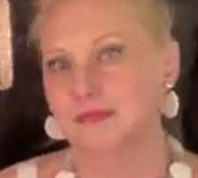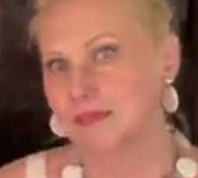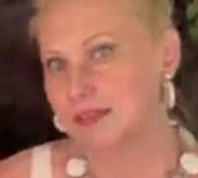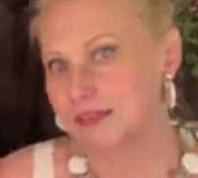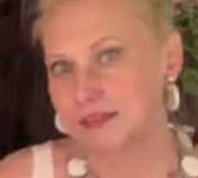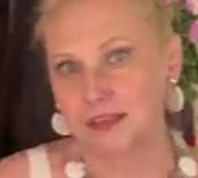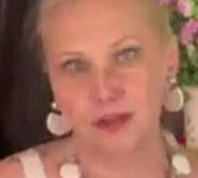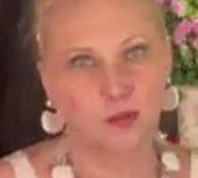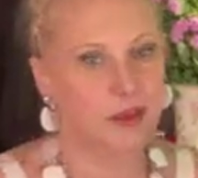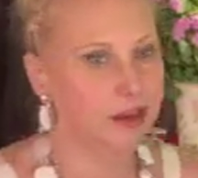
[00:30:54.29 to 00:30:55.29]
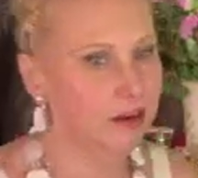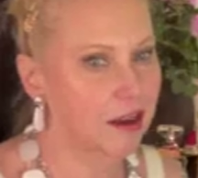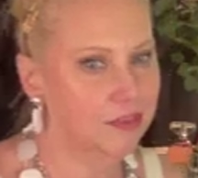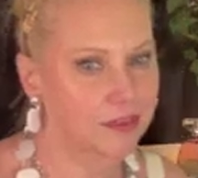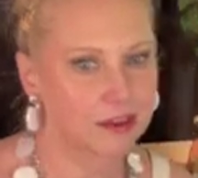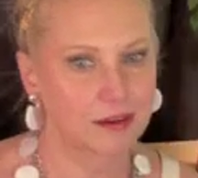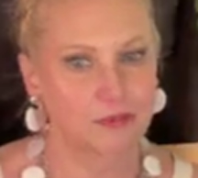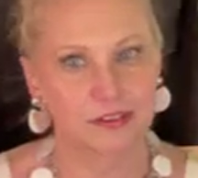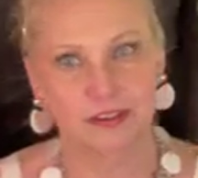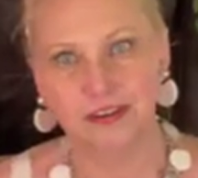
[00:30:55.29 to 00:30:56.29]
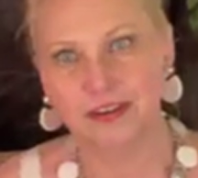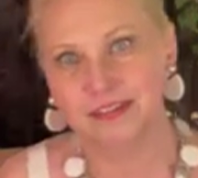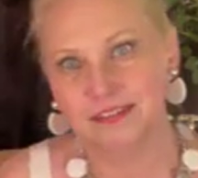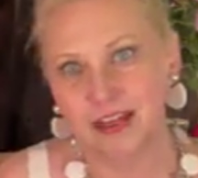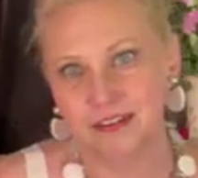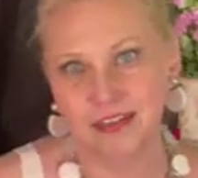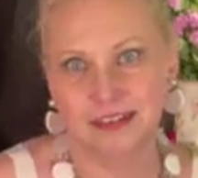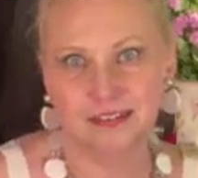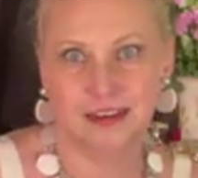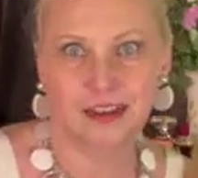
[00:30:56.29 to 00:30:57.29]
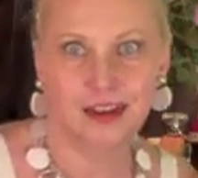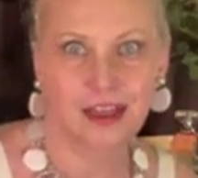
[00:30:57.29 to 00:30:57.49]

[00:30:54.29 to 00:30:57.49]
This is a little bit gothic and mysterious sounding, isn't it?